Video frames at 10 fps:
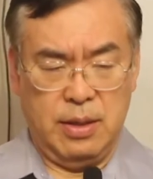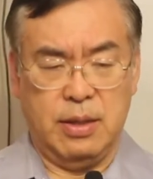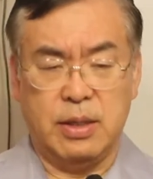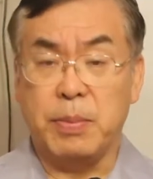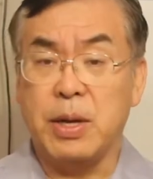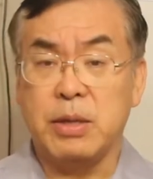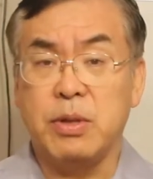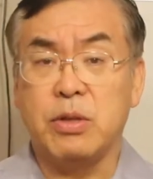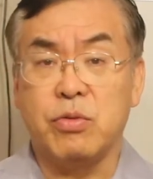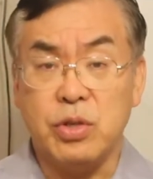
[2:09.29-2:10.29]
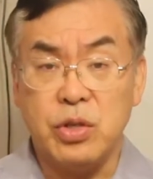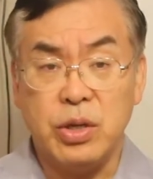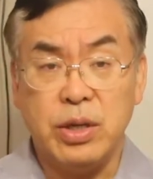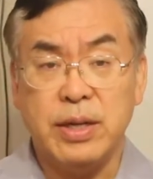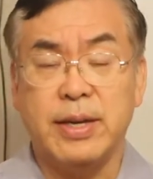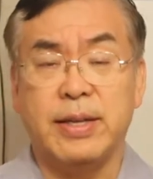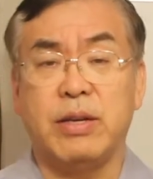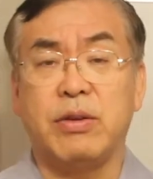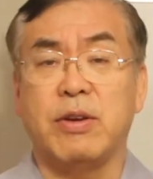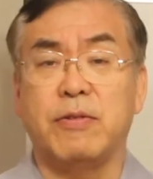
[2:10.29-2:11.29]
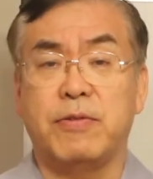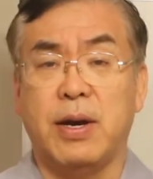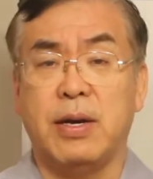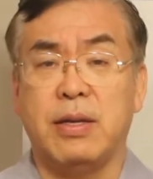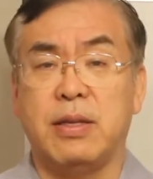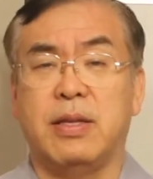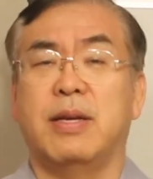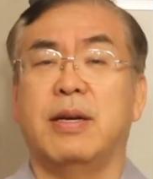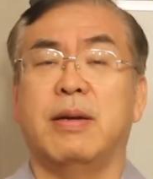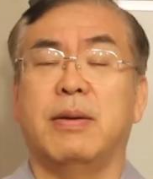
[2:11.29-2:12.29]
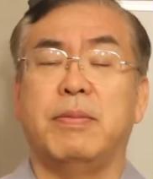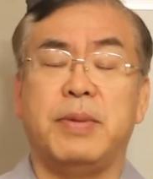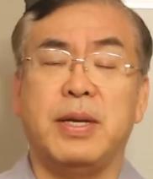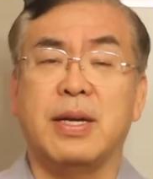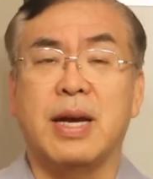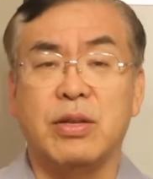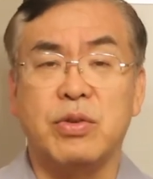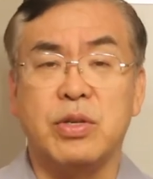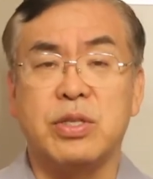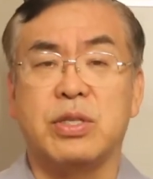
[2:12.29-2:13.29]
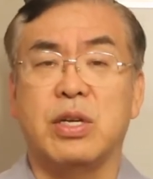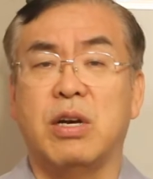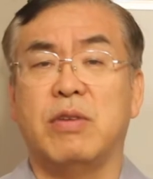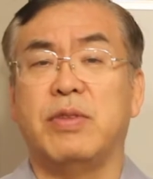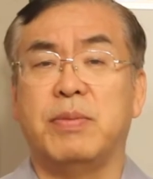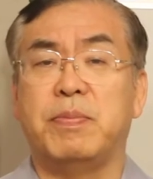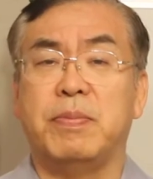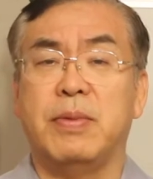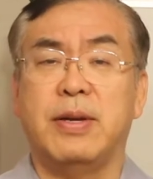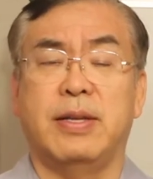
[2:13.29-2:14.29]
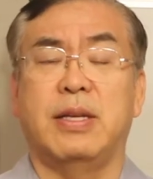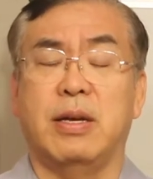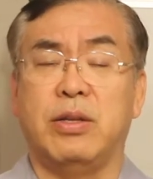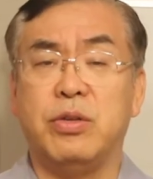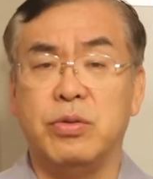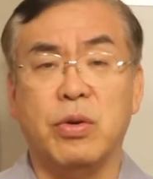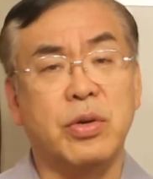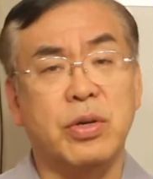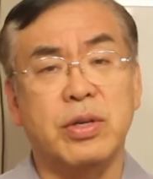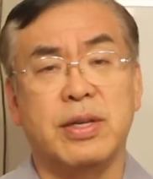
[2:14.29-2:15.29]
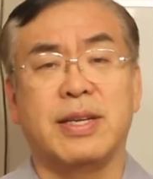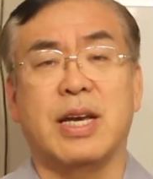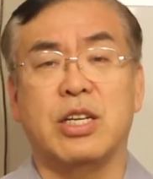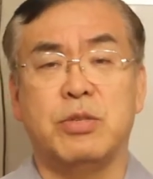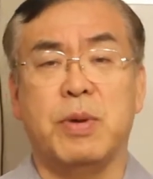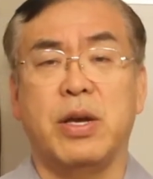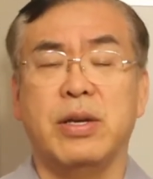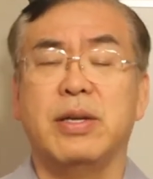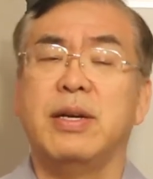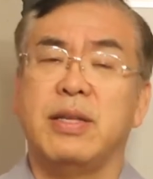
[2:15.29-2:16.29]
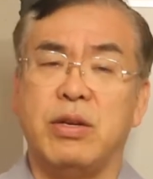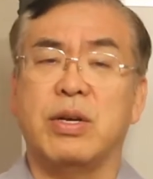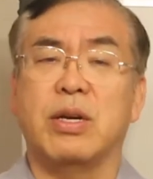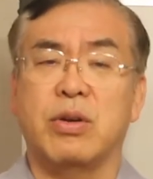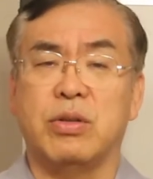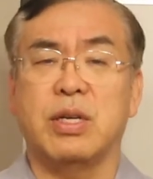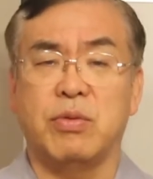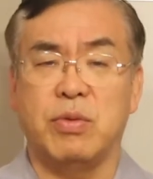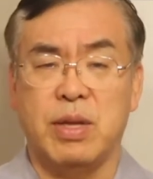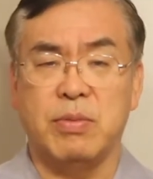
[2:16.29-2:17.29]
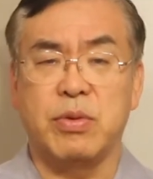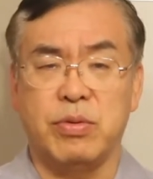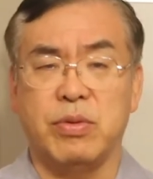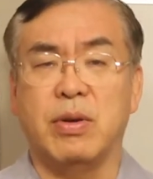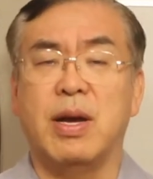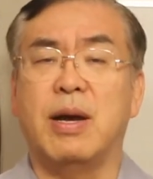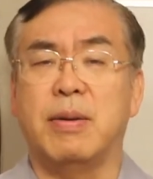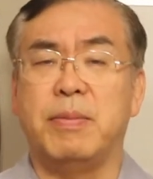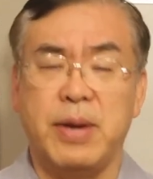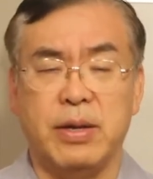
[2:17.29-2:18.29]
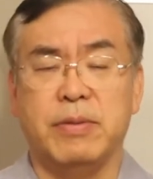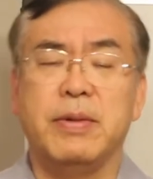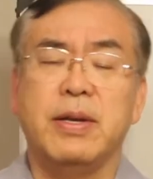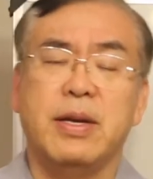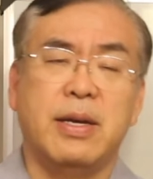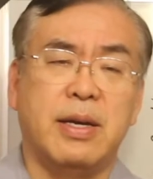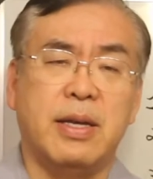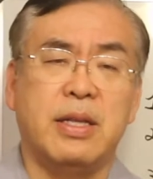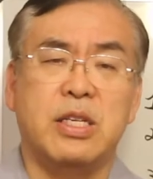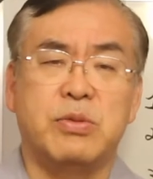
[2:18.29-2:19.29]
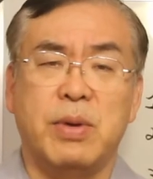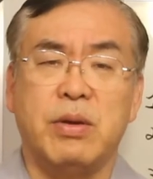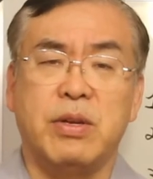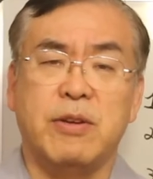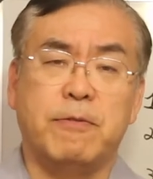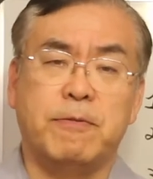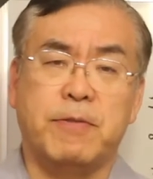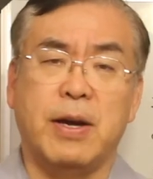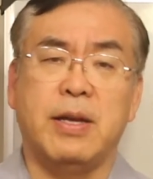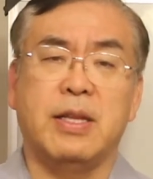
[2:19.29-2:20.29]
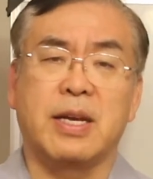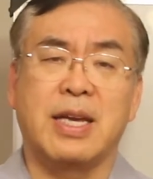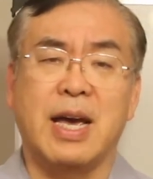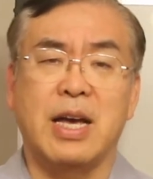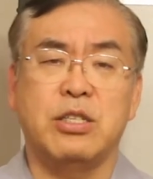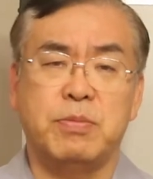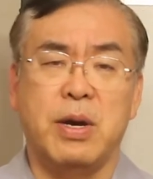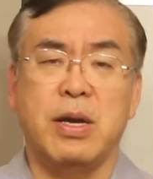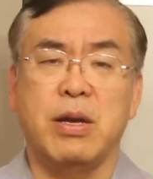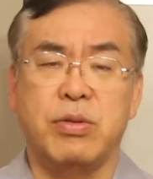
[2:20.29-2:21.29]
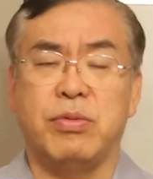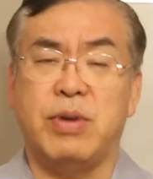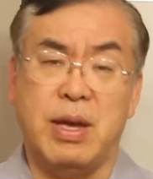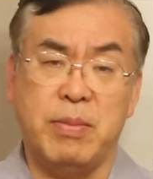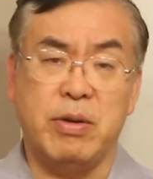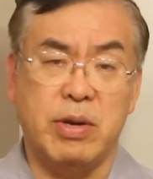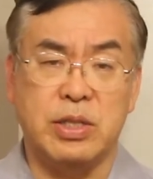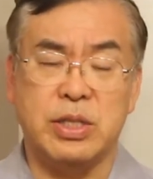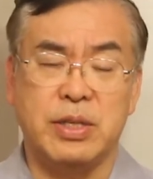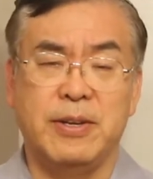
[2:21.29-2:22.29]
Department Treasury, then you can find the billing address of the new owner, cash buyer. You can contact with them through mail. In this way, you can find the cash buyer through MLS.